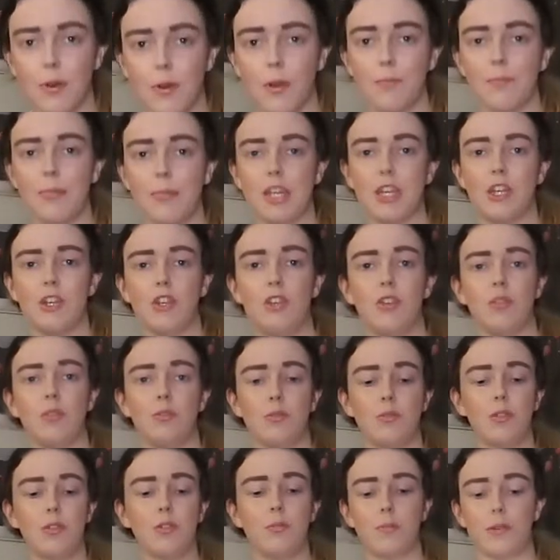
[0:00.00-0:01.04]
won't be
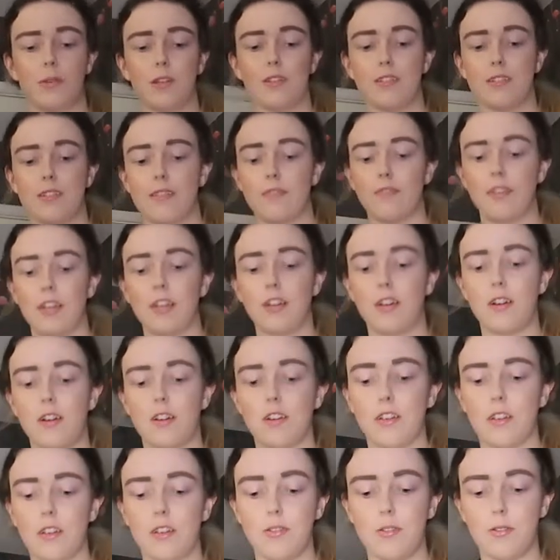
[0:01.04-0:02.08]
huge, because if they are
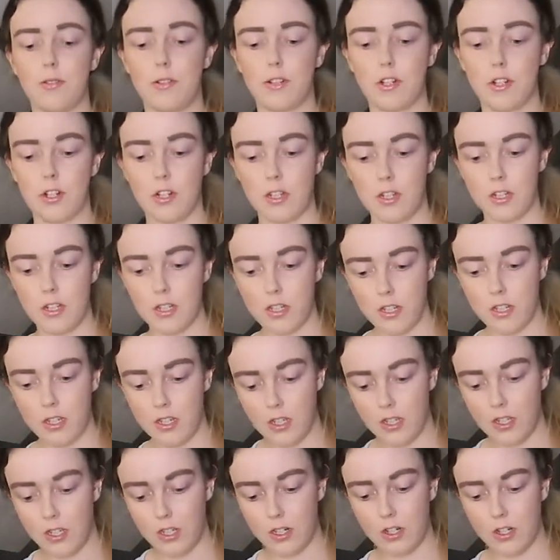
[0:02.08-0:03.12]
huge,
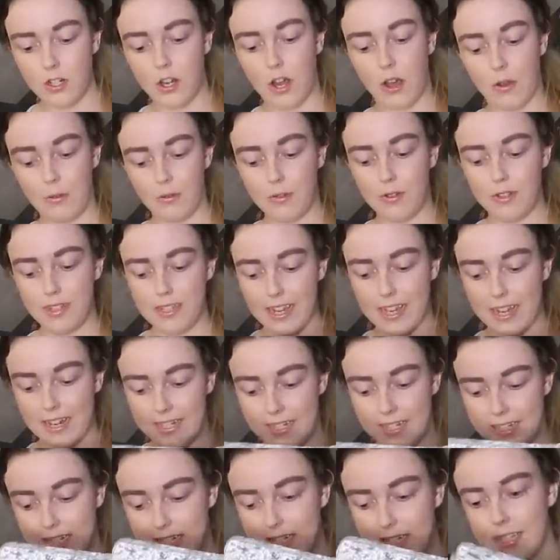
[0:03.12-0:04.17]
no,
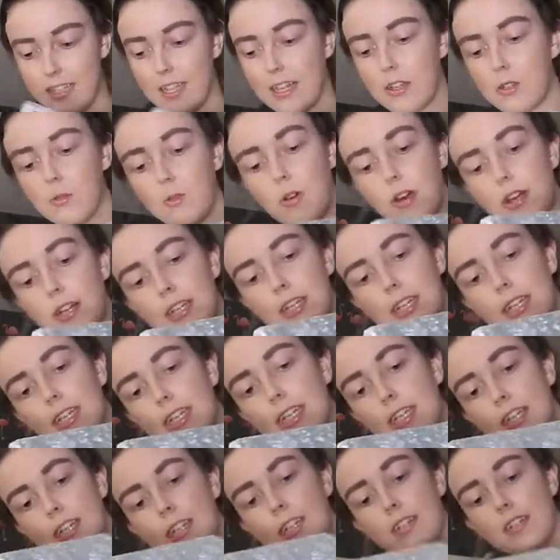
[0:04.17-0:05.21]
tiny, that's what I
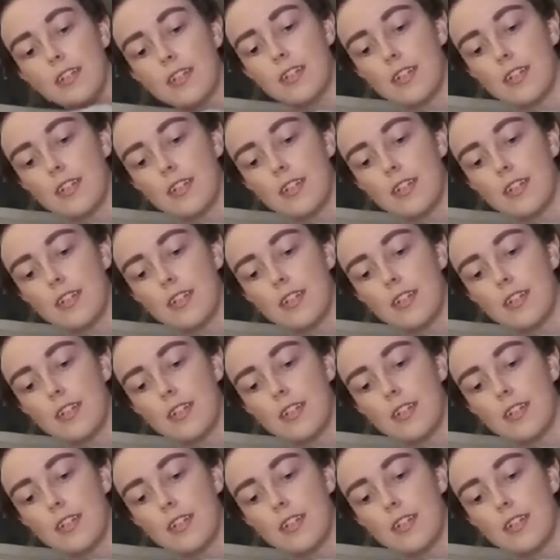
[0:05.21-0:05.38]
need.